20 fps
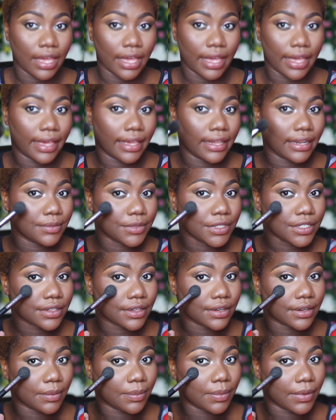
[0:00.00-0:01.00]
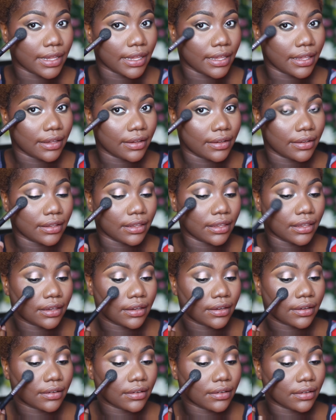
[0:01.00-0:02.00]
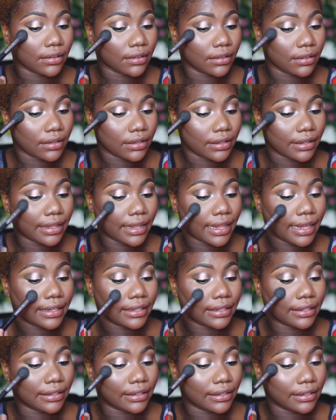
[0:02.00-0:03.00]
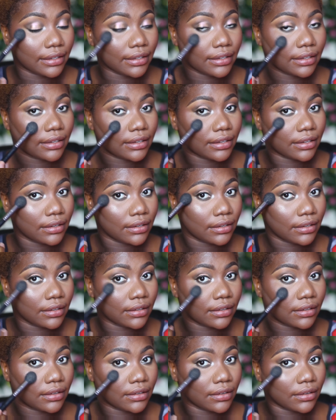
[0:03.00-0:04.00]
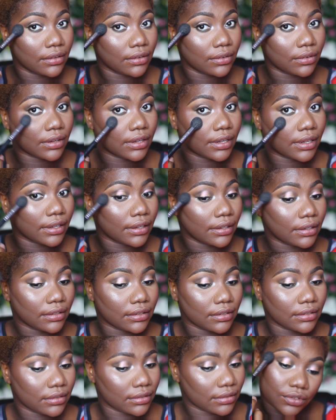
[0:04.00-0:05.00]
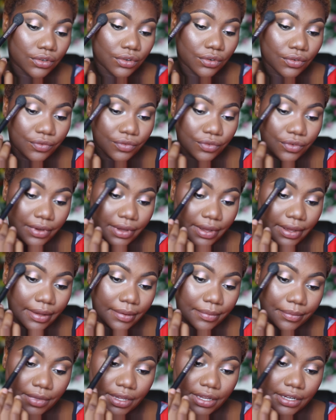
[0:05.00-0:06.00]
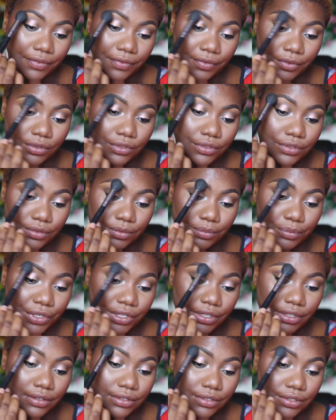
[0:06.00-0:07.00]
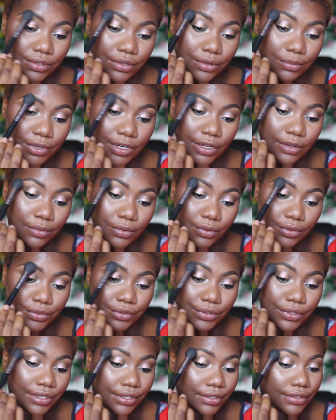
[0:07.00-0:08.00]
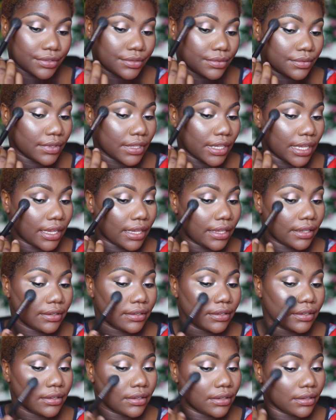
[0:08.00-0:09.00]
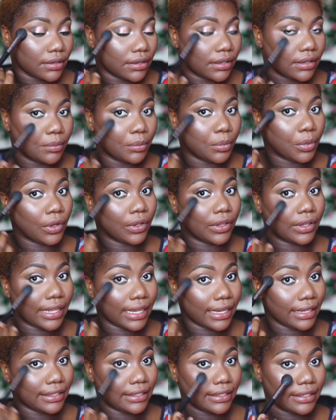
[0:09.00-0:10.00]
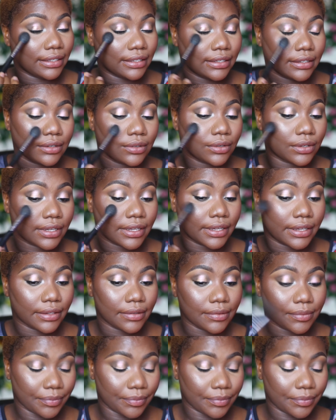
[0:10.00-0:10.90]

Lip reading: and I'm just gonna apply it on here lightly. Okay, don't go full harm, and if you want to bring it to your brow bone, you can do that, but lightly. Okay,